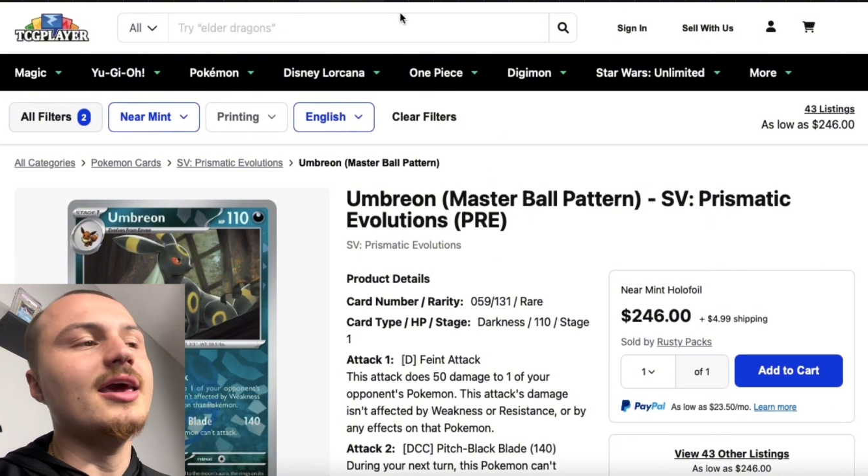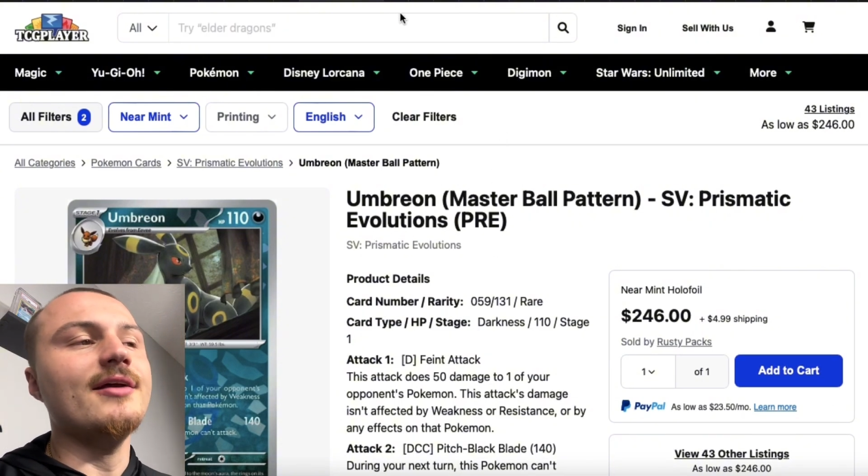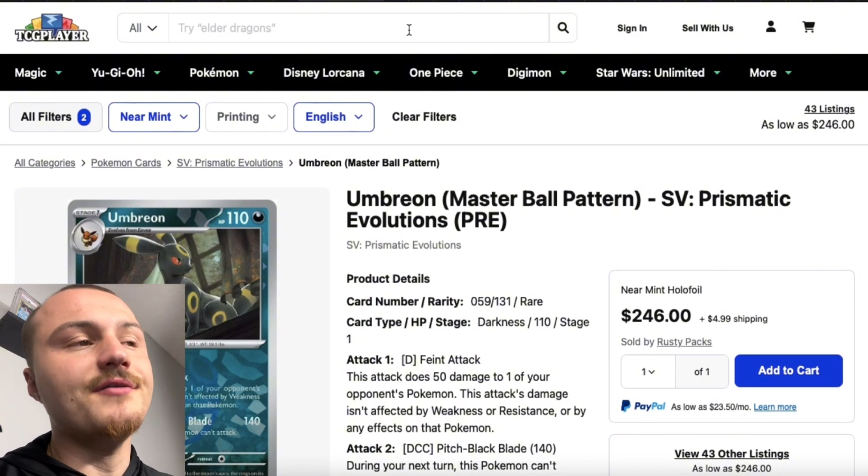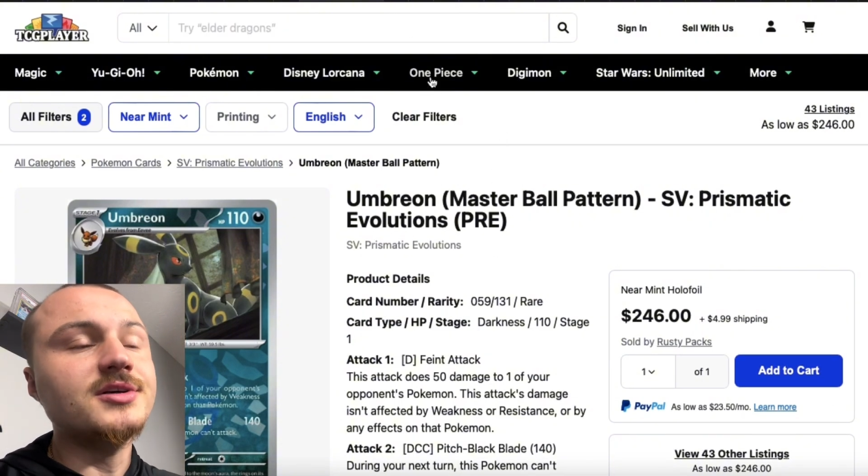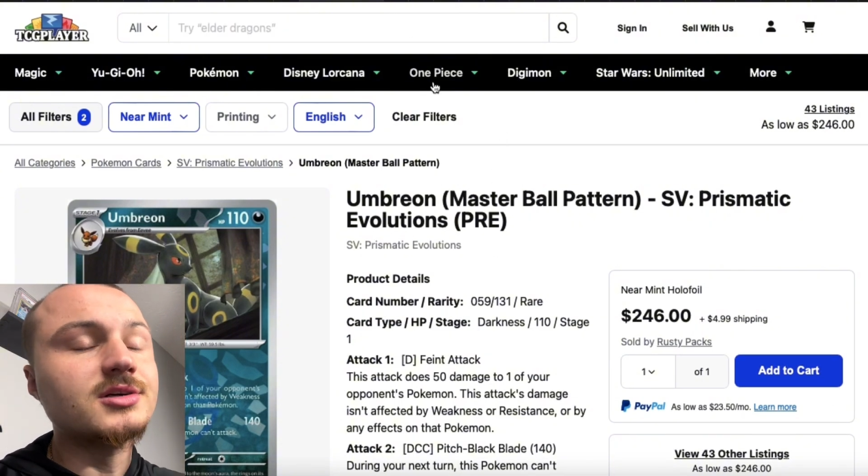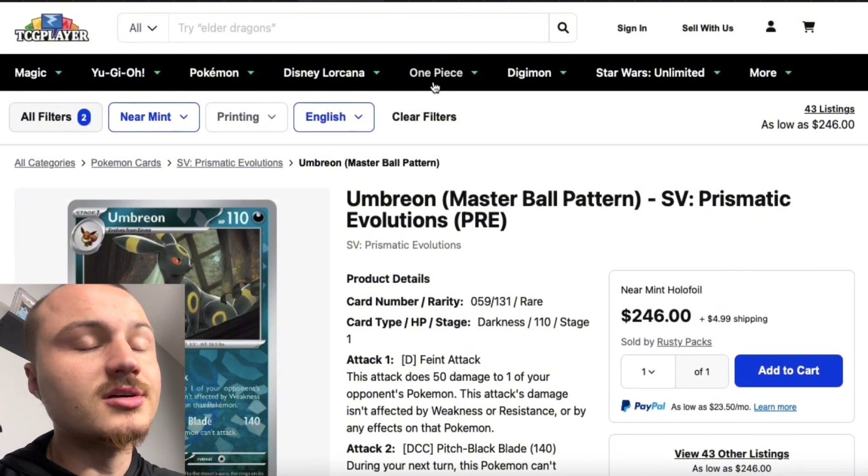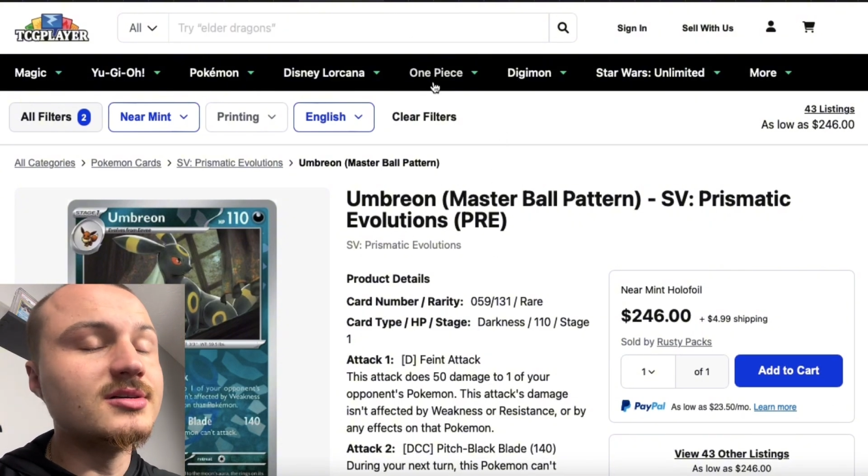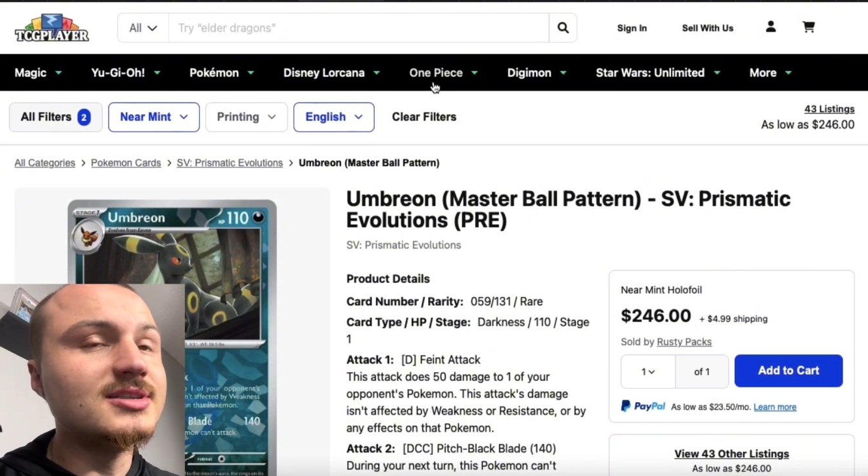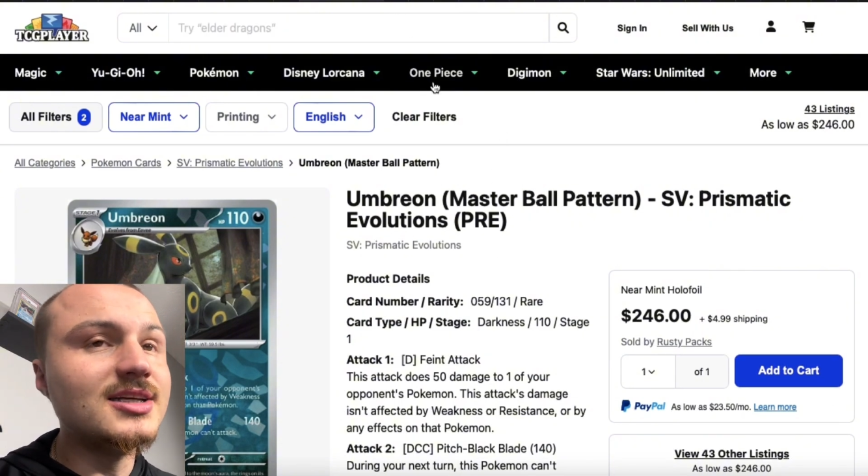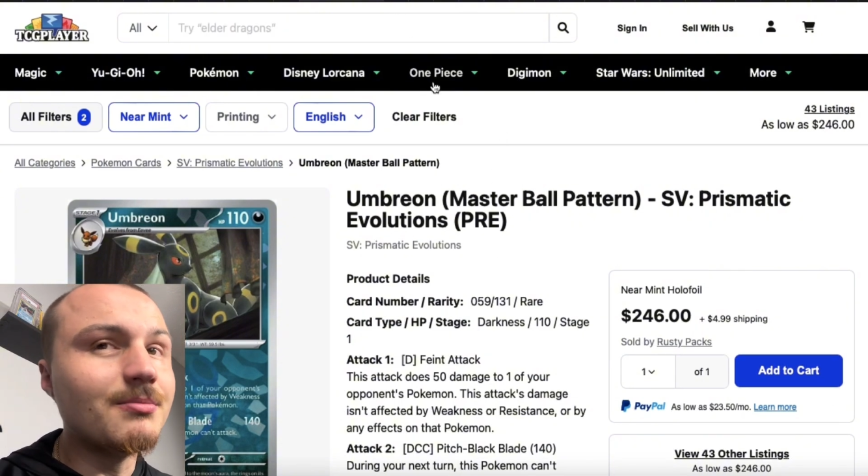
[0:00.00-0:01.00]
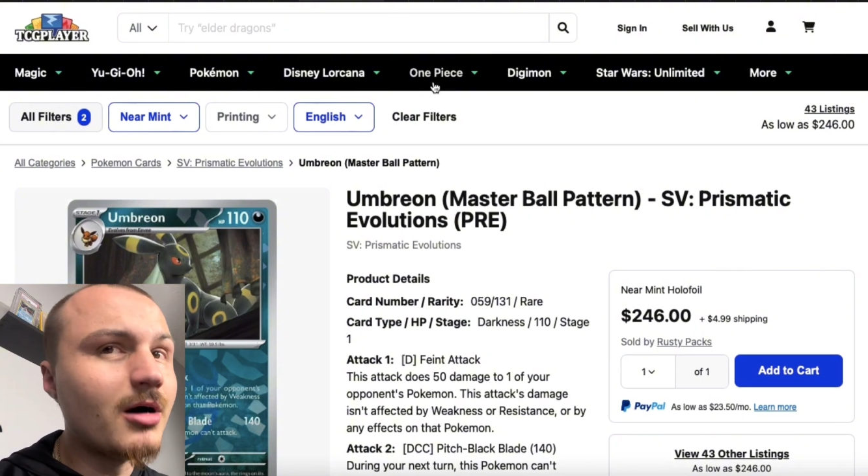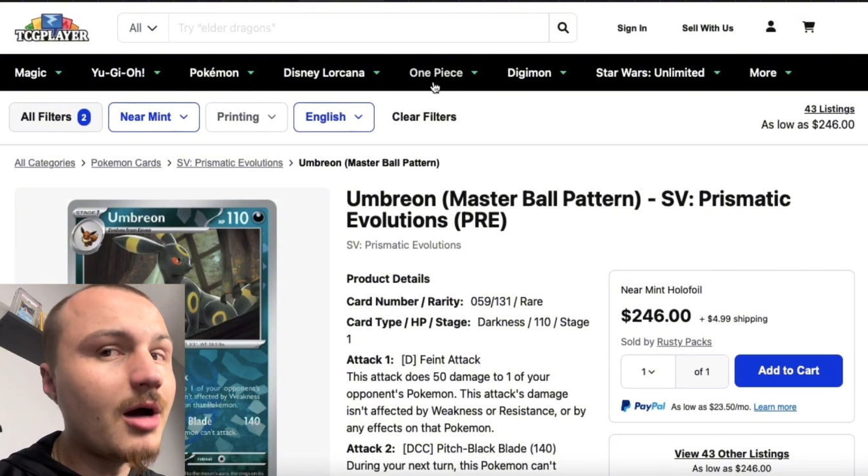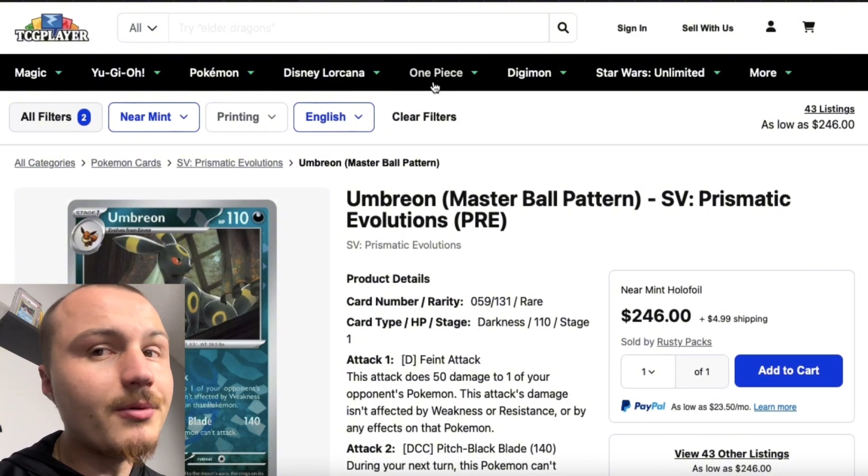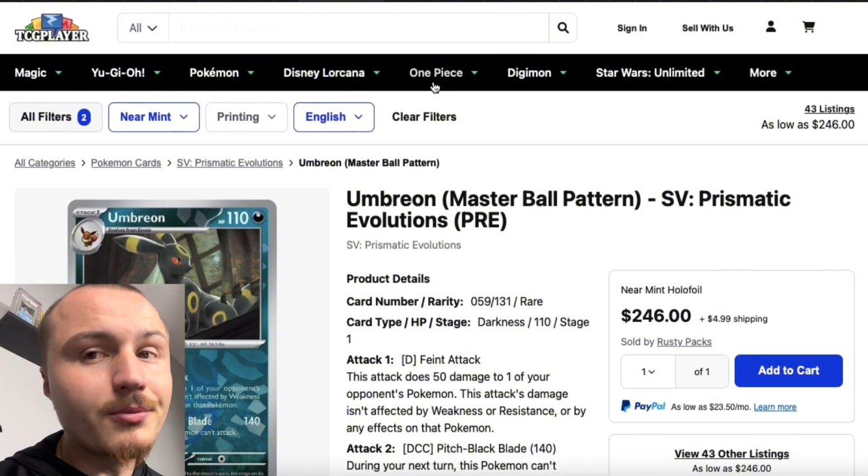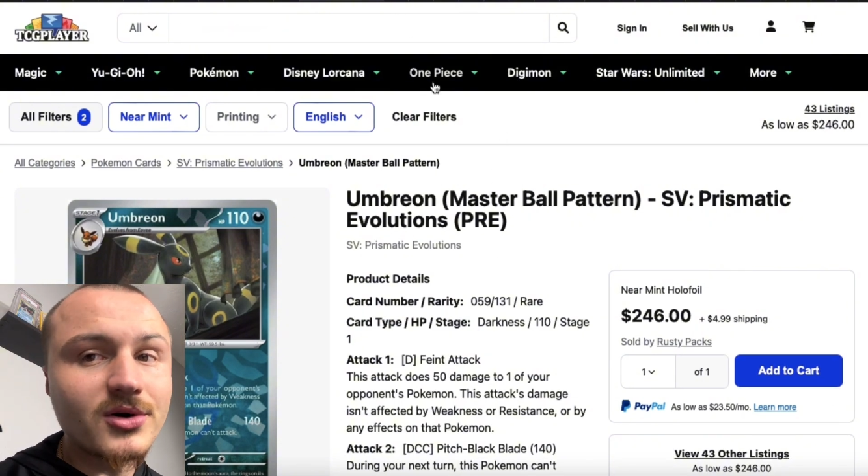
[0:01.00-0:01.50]
and if we start to see the
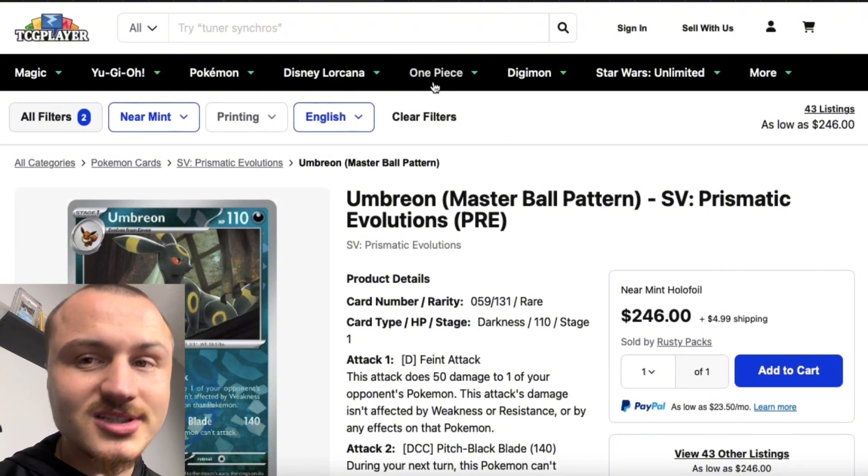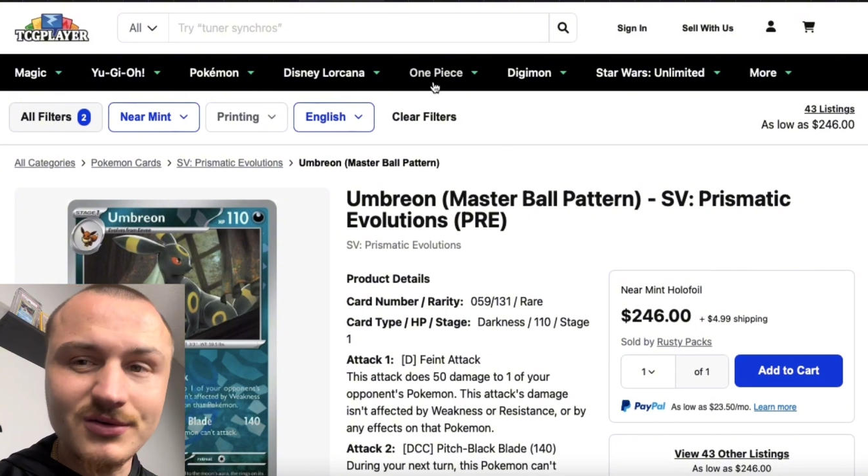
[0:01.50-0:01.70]
pop reports that